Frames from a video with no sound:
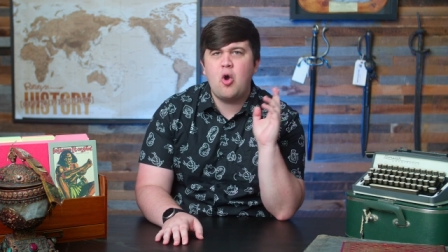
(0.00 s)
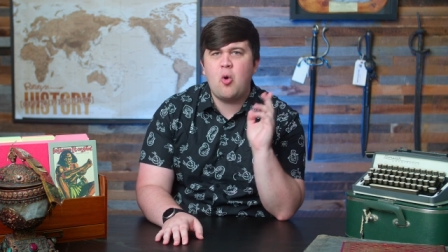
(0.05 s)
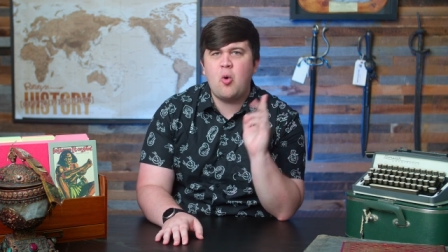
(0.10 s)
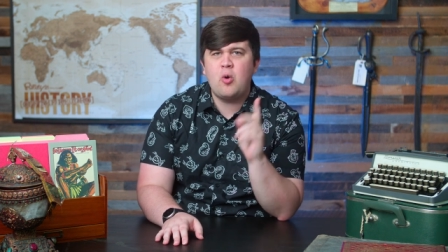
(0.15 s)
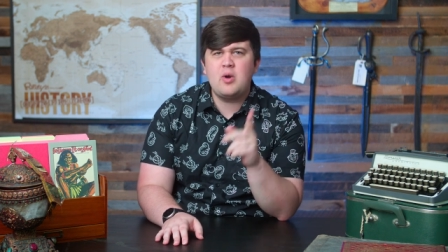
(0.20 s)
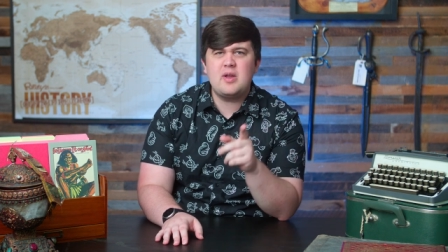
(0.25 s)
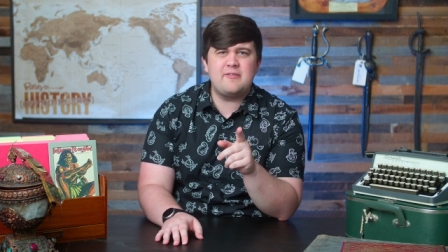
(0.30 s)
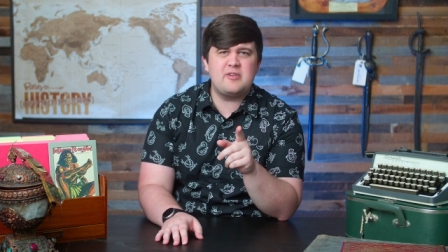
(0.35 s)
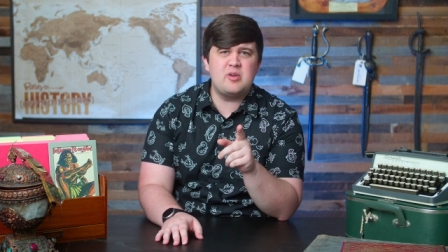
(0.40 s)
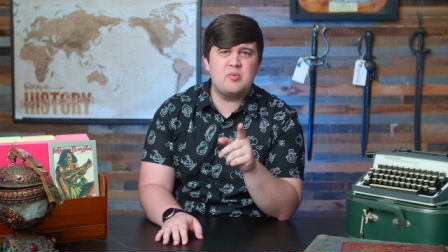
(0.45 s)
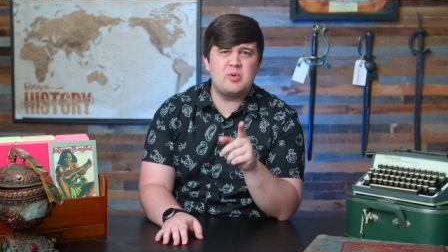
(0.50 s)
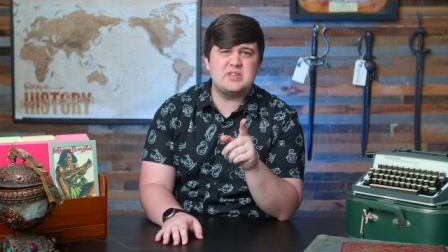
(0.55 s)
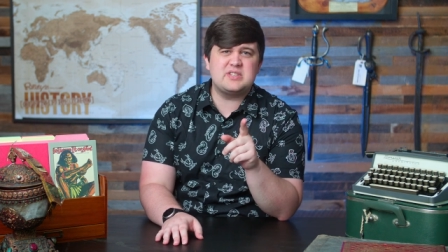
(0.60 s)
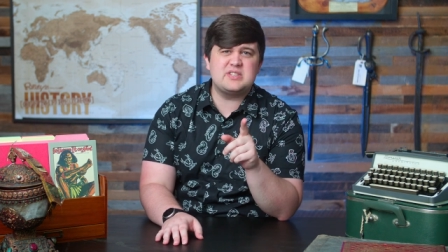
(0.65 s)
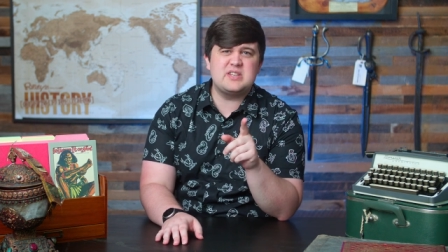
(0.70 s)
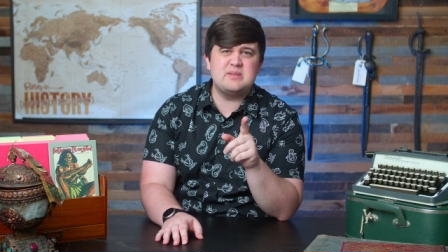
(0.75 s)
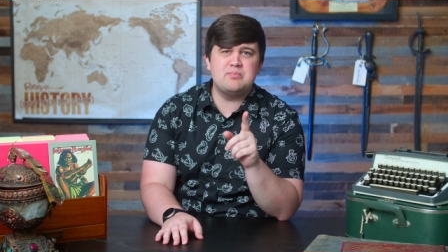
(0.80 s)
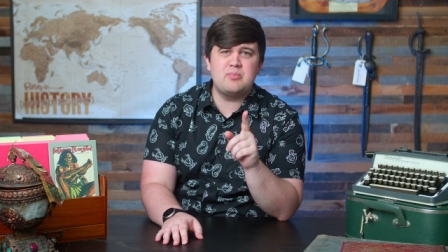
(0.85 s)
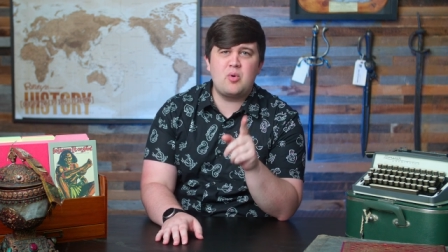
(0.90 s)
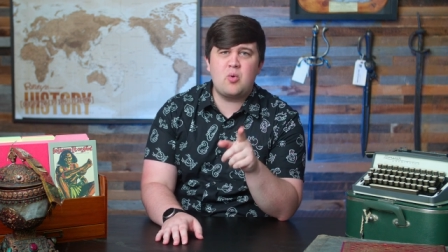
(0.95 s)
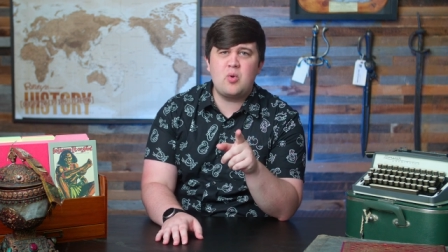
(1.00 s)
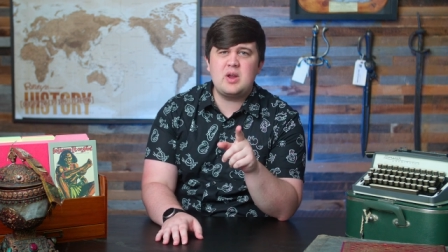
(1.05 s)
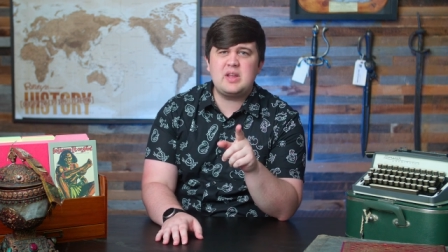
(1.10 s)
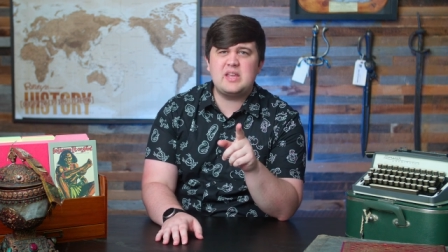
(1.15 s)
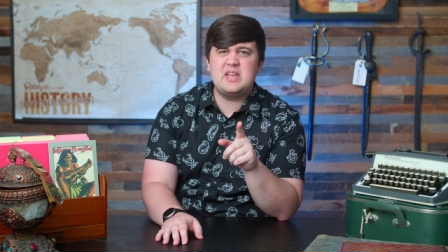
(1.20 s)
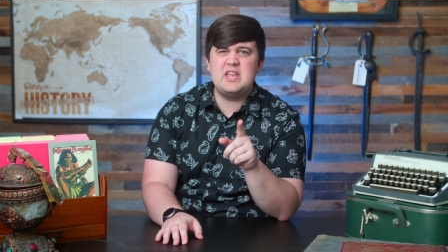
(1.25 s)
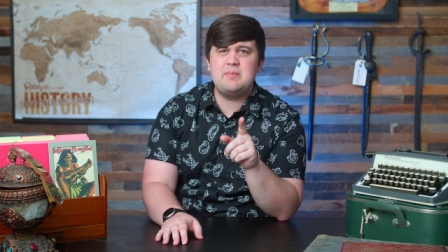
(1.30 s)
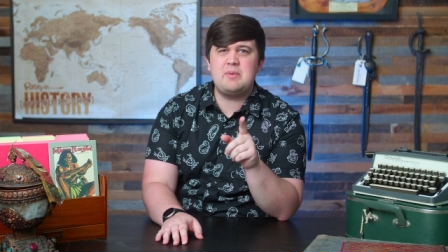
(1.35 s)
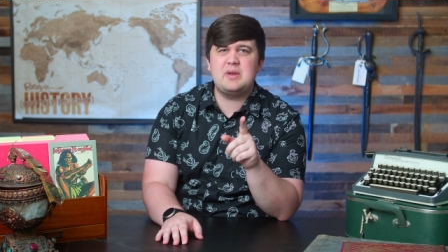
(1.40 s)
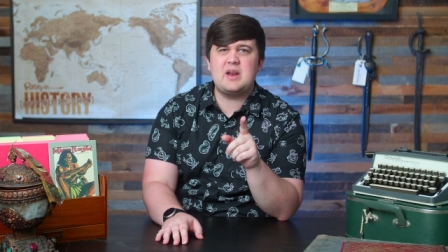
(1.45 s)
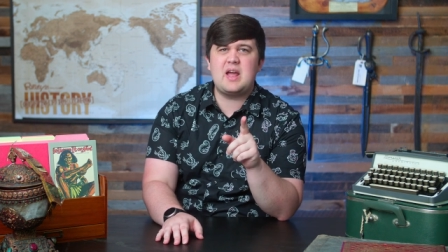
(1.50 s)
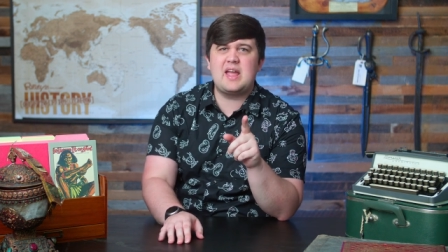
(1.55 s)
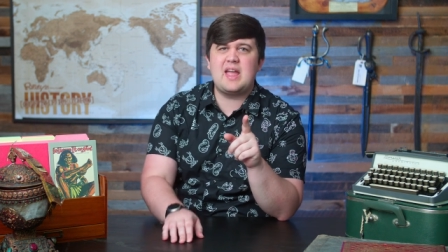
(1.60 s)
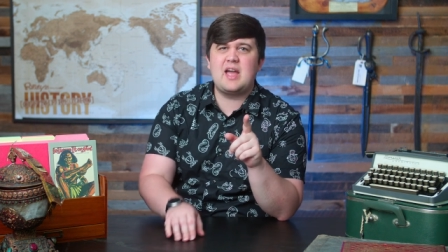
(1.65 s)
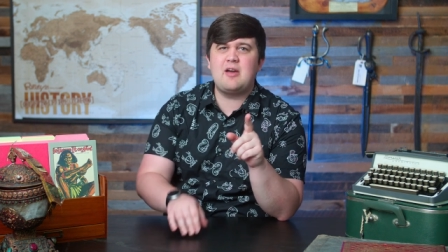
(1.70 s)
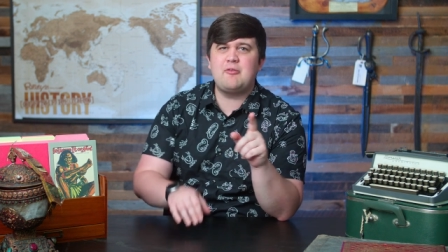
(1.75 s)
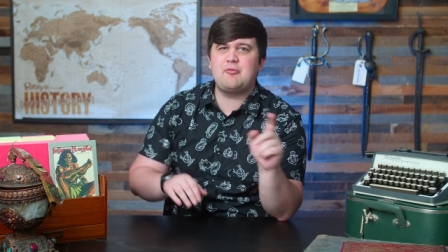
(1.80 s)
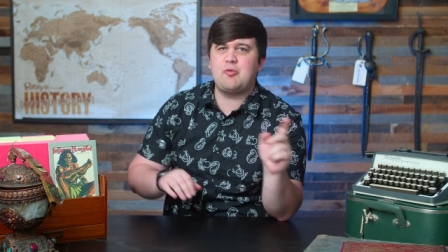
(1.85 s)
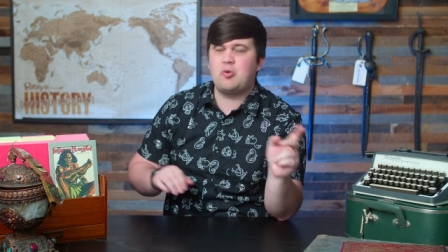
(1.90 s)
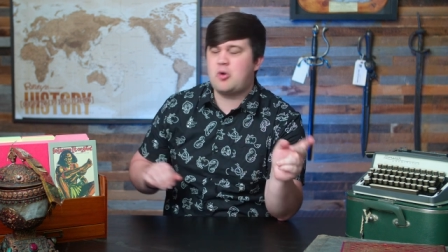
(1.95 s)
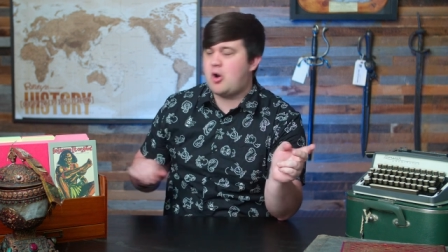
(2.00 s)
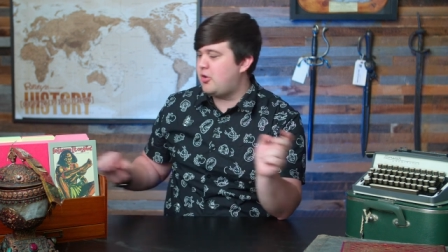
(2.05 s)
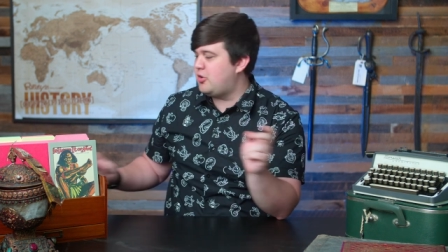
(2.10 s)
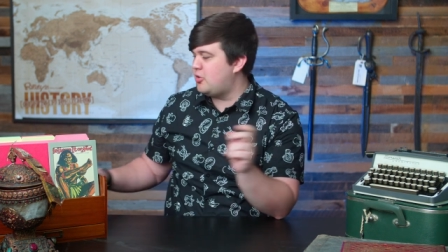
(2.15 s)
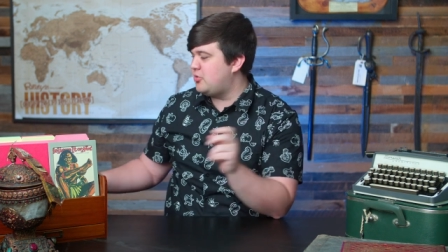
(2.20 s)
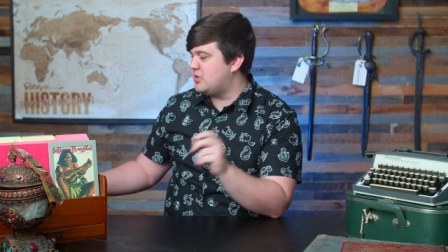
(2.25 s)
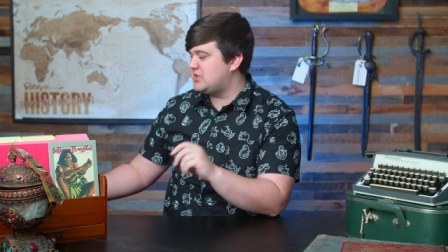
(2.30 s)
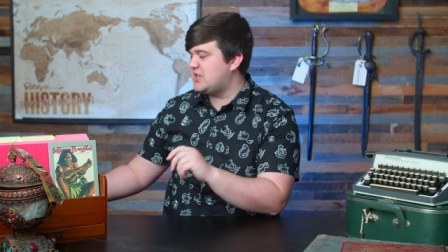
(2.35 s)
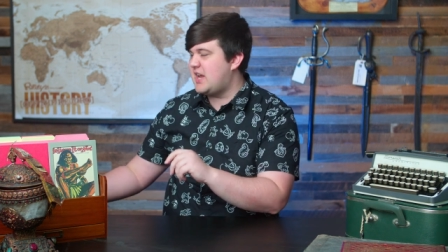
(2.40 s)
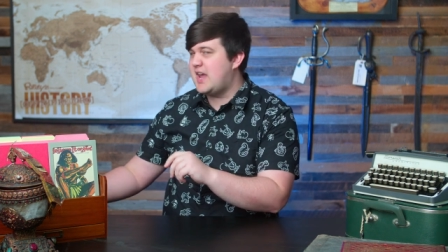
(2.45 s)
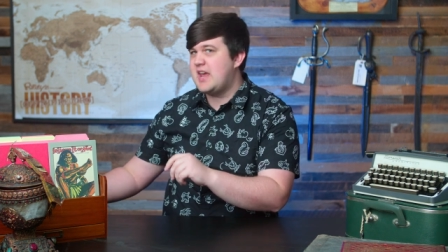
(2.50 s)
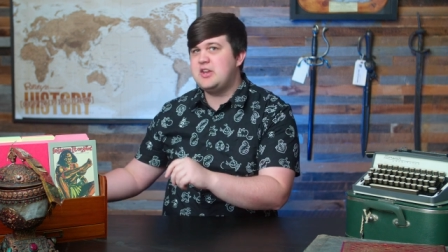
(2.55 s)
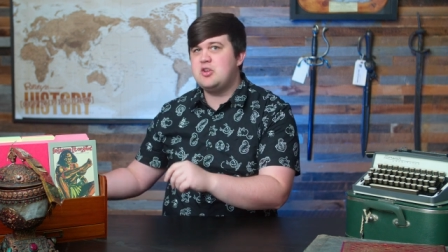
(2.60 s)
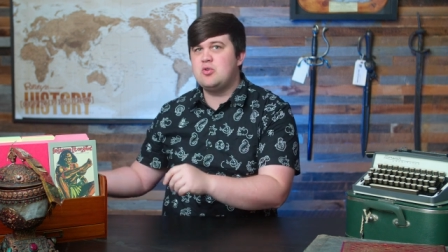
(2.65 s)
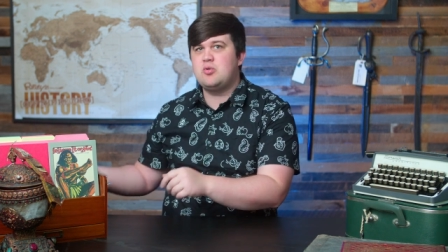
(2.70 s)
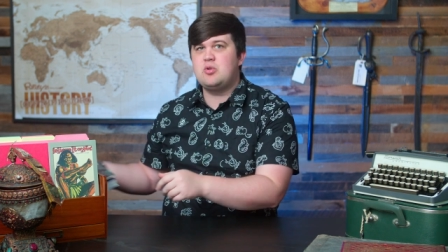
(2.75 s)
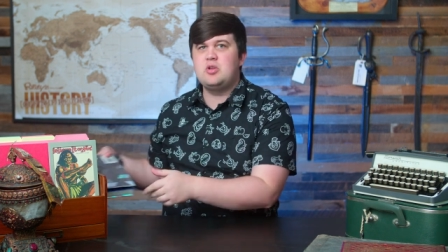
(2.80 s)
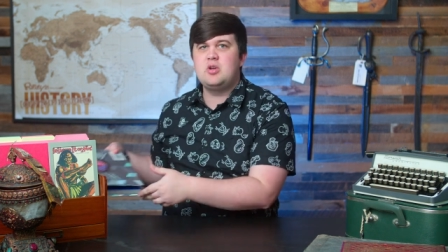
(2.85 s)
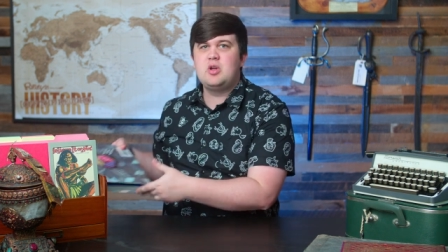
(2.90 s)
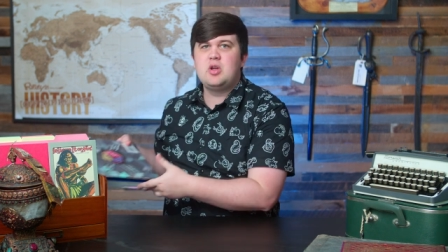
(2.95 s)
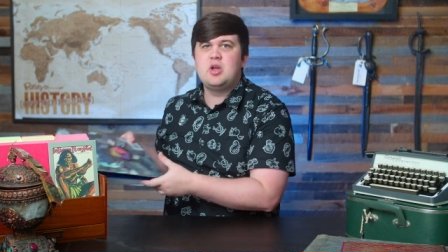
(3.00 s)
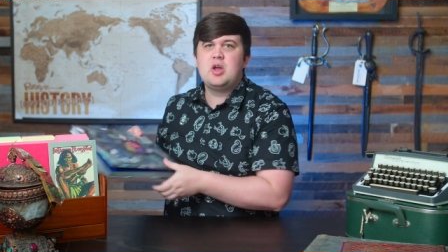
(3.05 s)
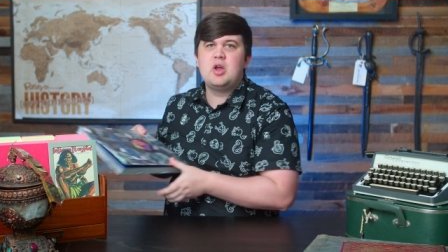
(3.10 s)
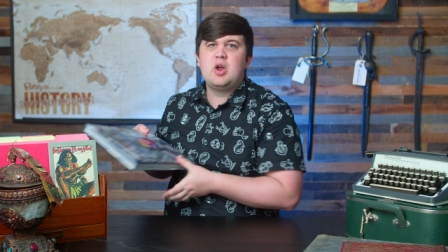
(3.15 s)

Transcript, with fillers: Or if you want to see more, keep an eye out for our newest annual,